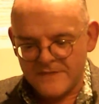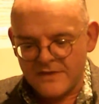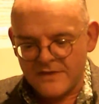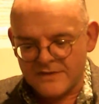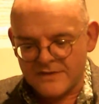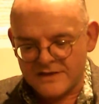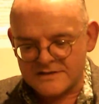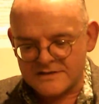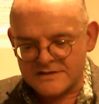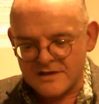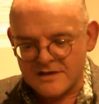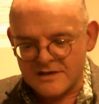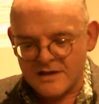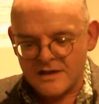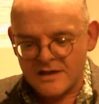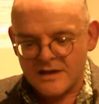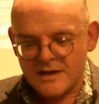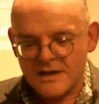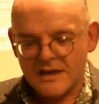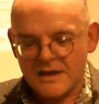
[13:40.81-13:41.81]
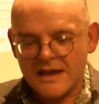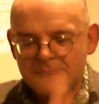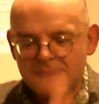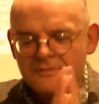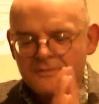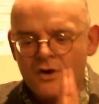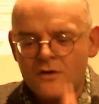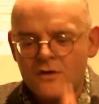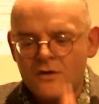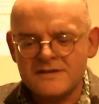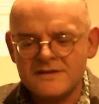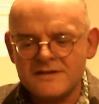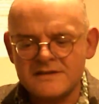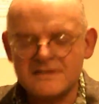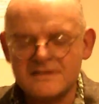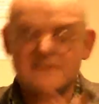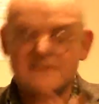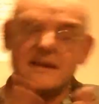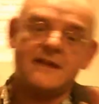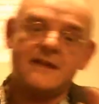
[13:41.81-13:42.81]
that it behoves us
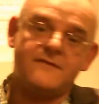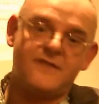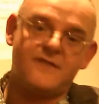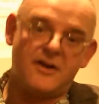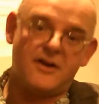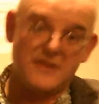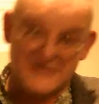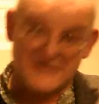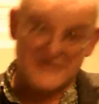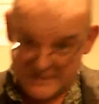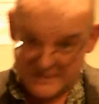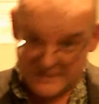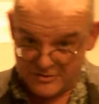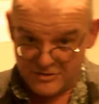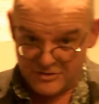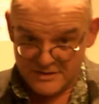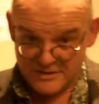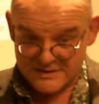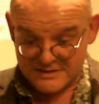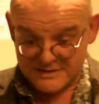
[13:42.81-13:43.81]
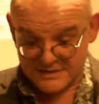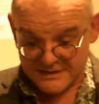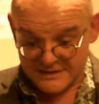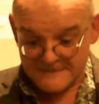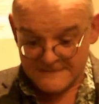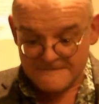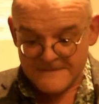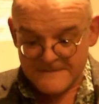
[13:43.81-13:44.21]
to take very seriously,